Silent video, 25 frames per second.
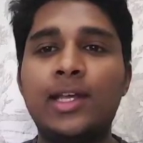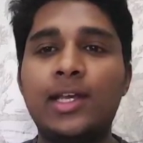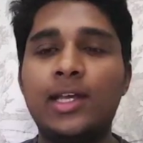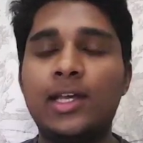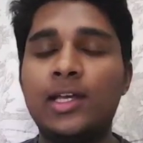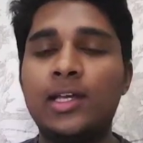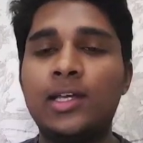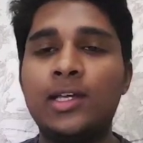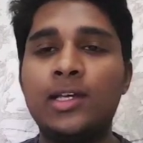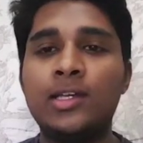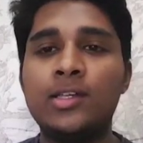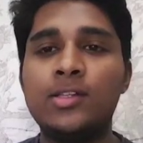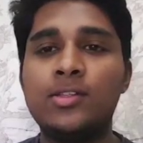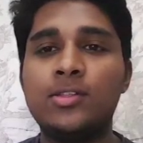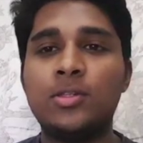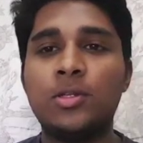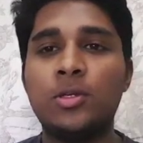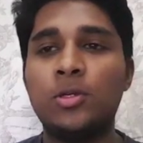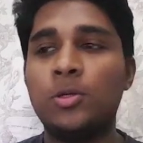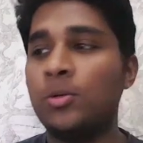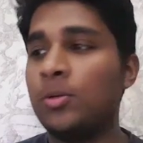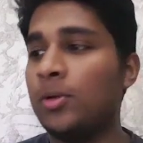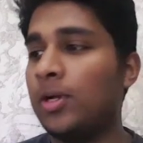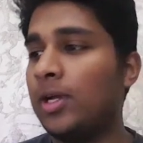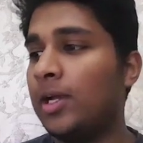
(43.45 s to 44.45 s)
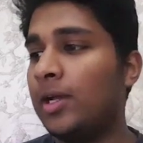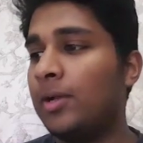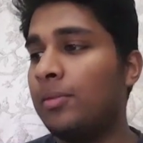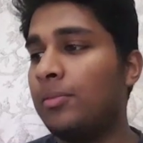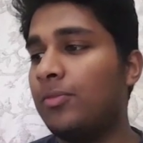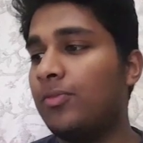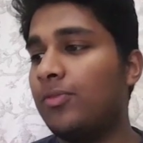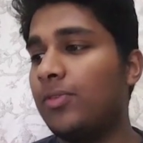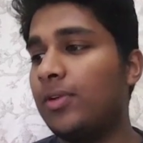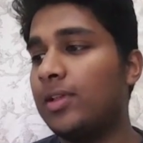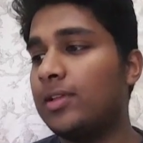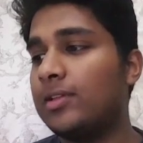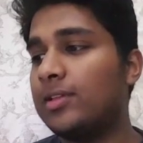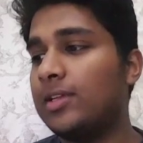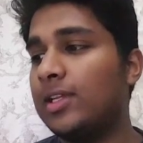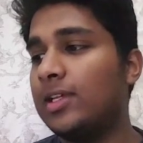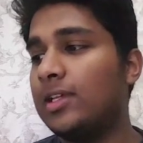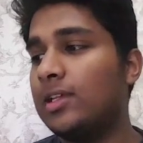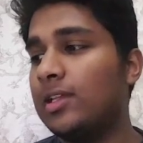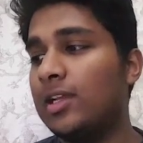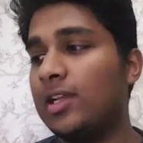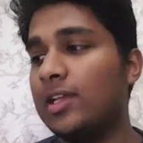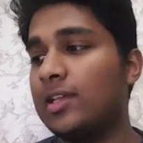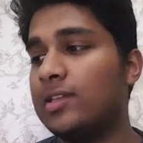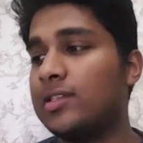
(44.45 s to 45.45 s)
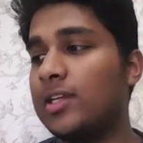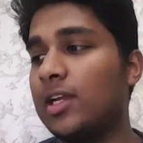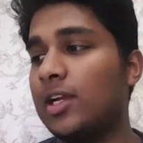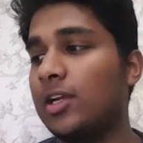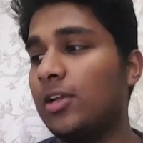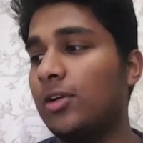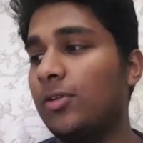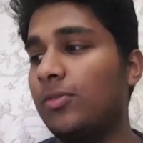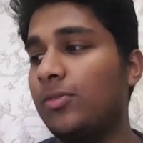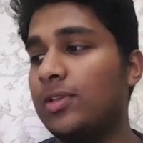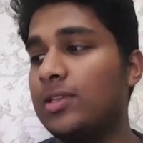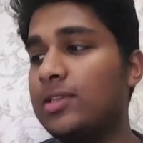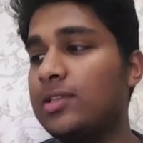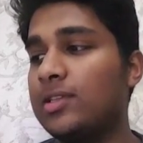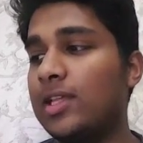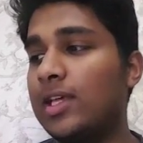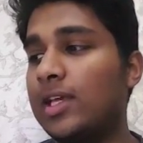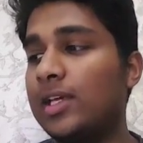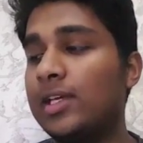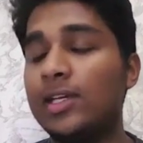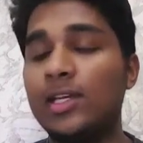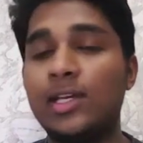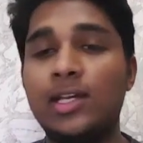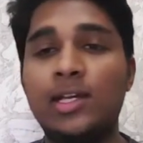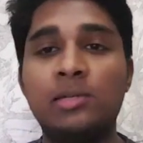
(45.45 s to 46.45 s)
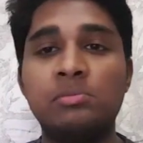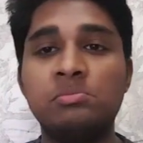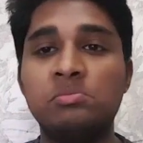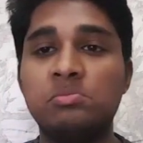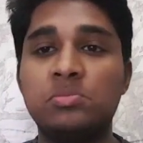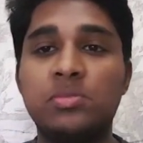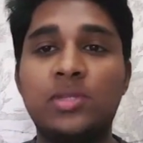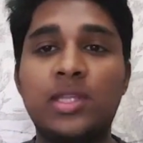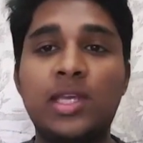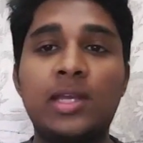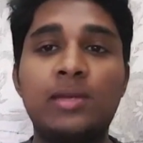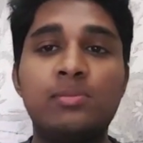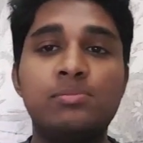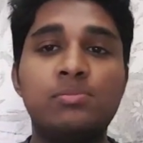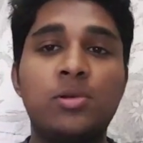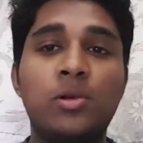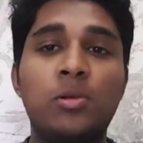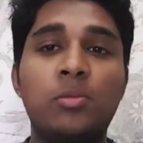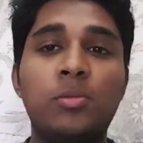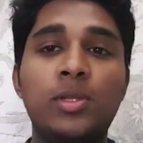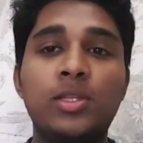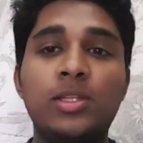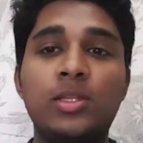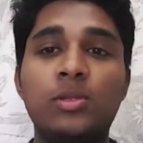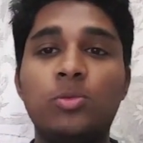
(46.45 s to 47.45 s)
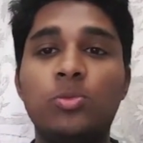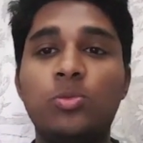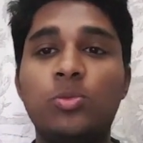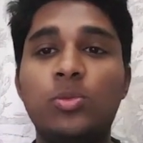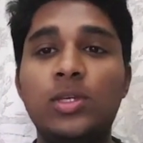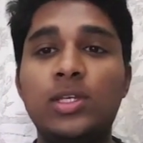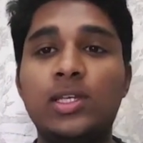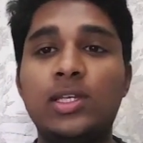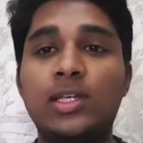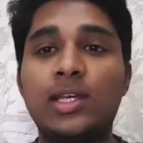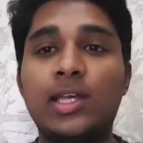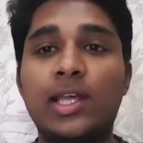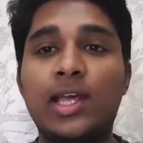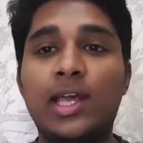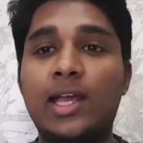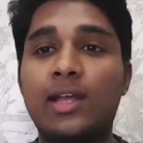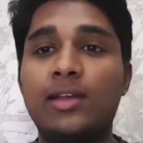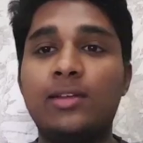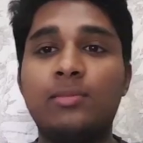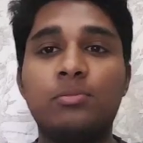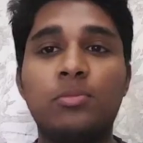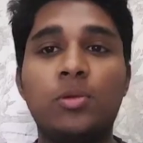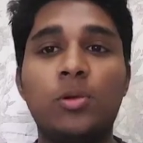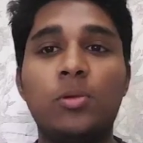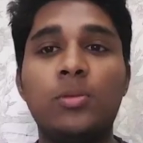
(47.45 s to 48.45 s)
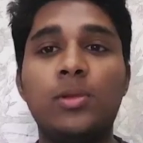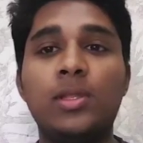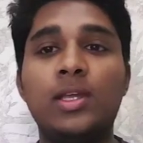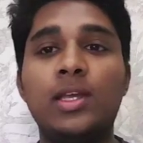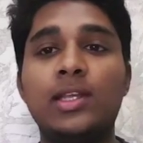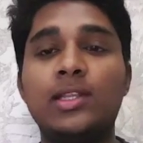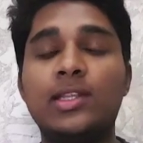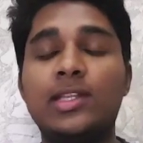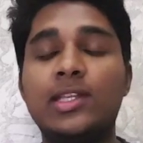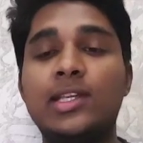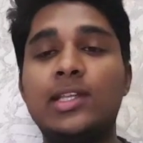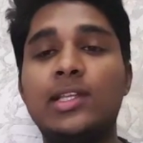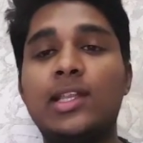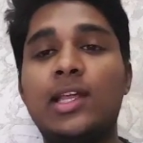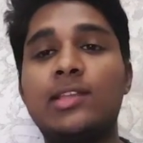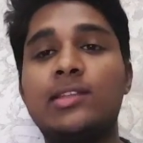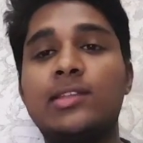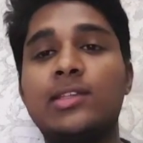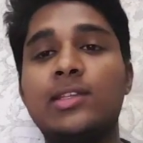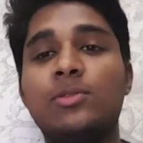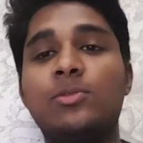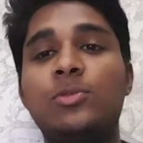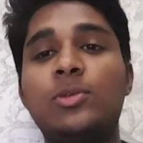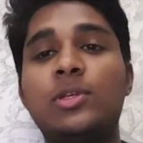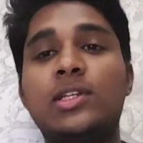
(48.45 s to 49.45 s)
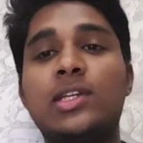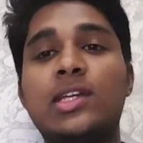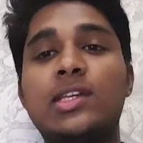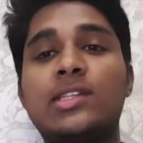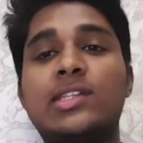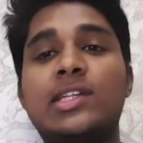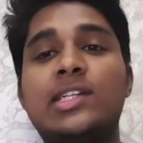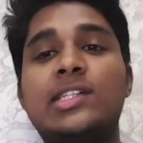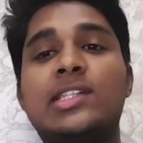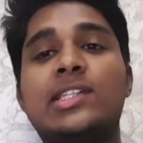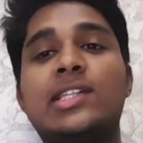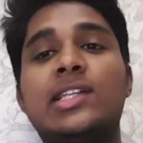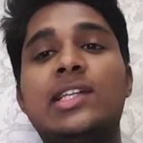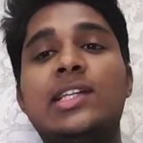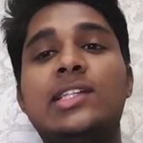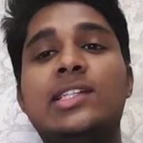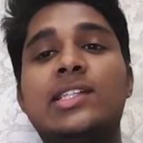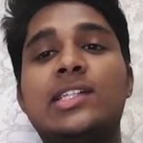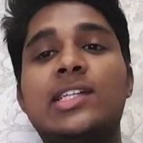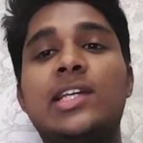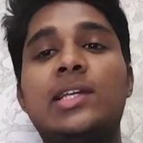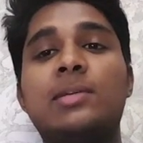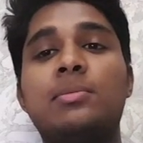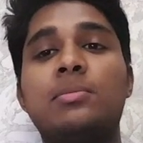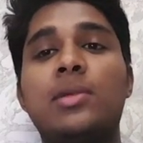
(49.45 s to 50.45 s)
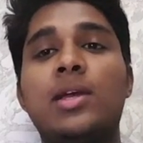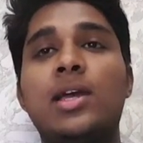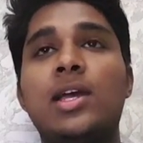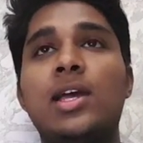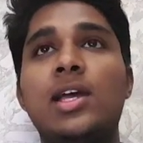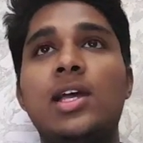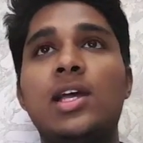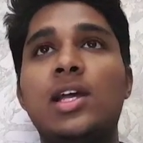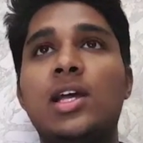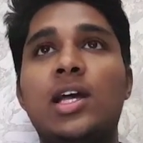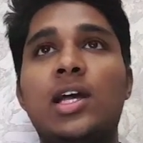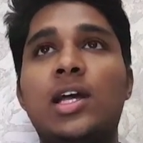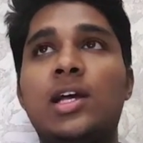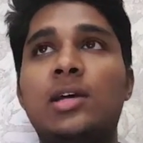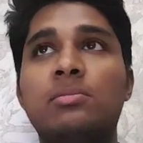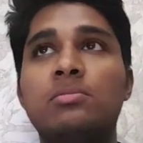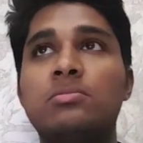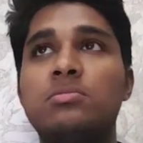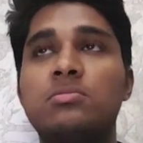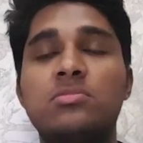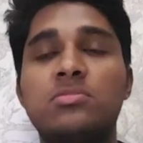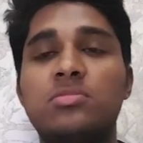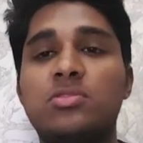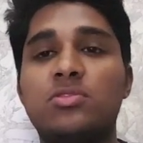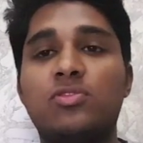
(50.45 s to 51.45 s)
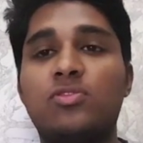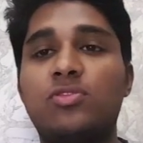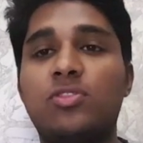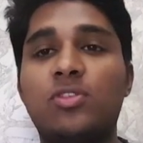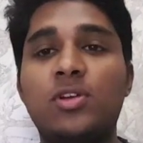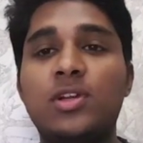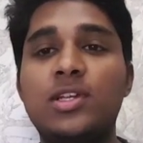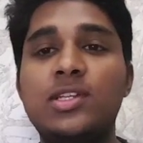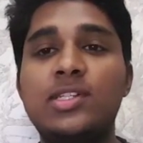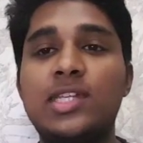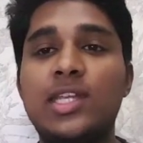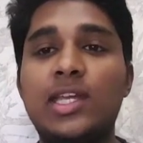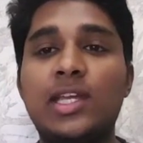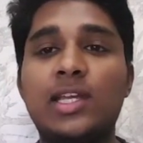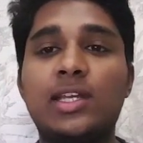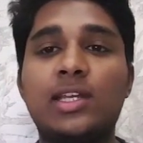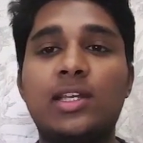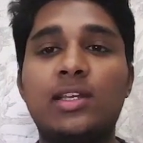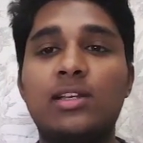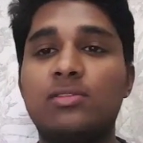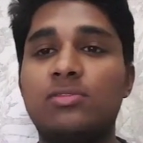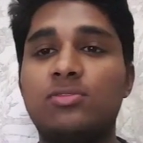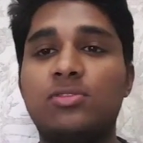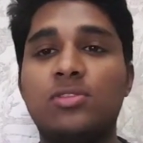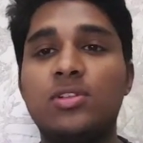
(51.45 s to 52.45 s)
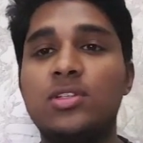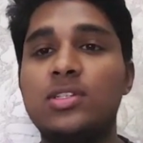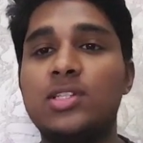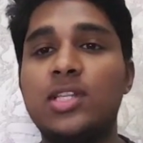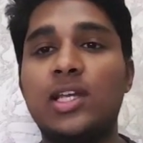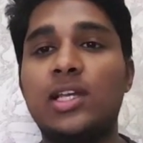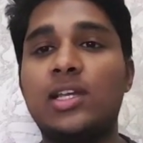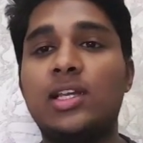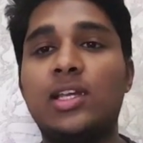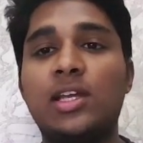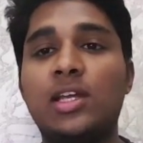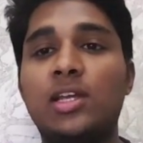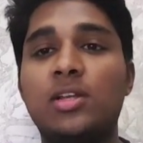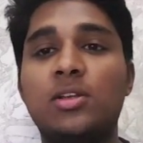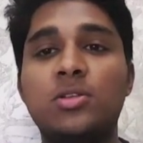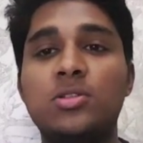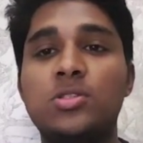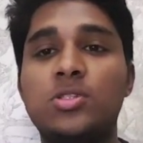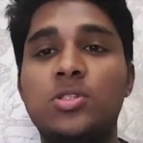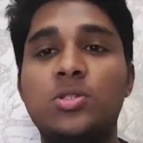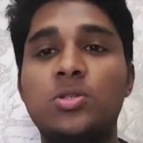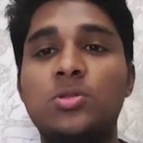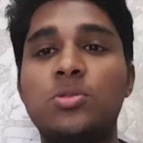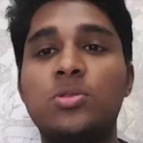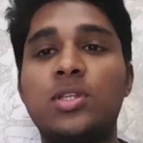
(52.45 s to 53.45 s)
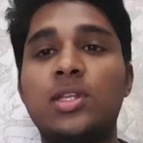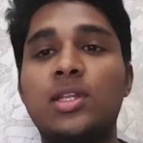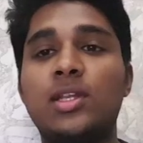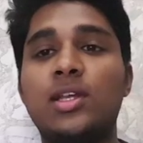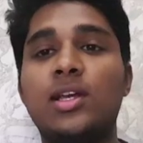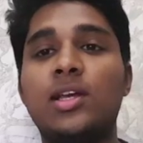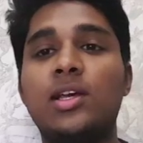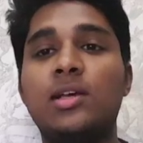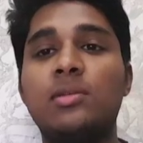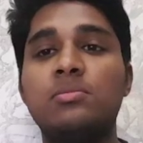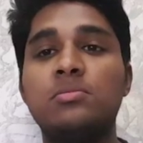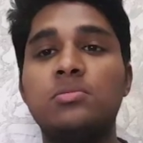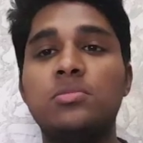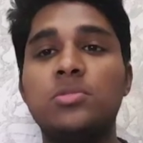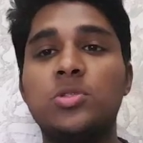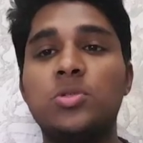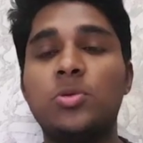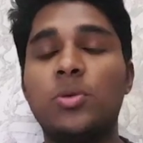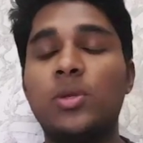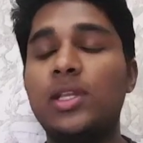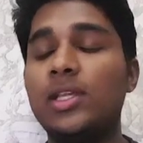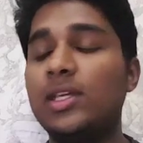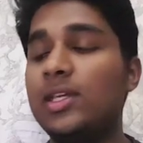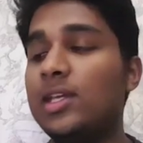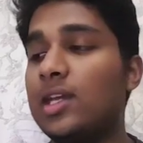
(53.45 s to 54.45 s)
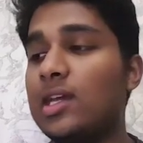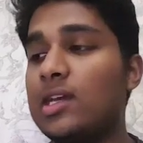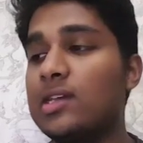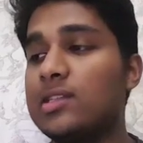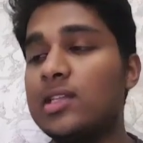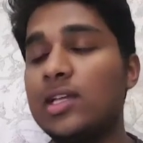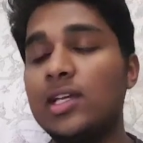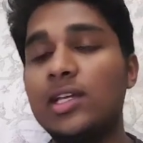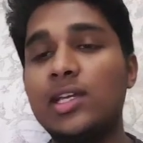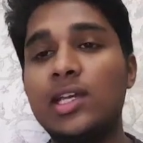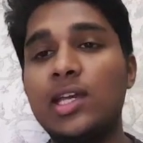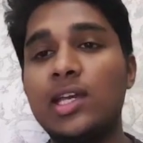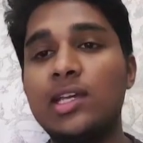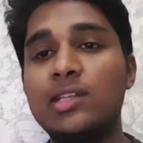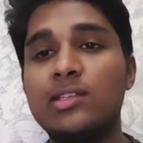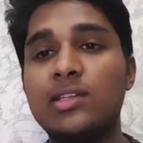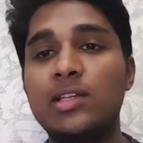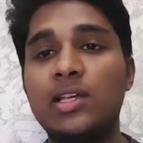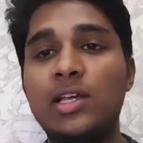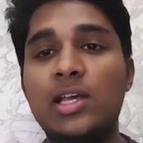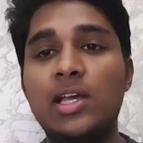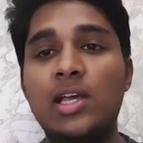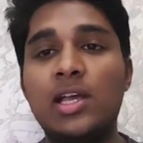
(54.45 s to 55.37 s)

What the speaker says: Firstly, let's start off with saying they're probably that's the weakest Italy team for a decade or 20 years, I guess.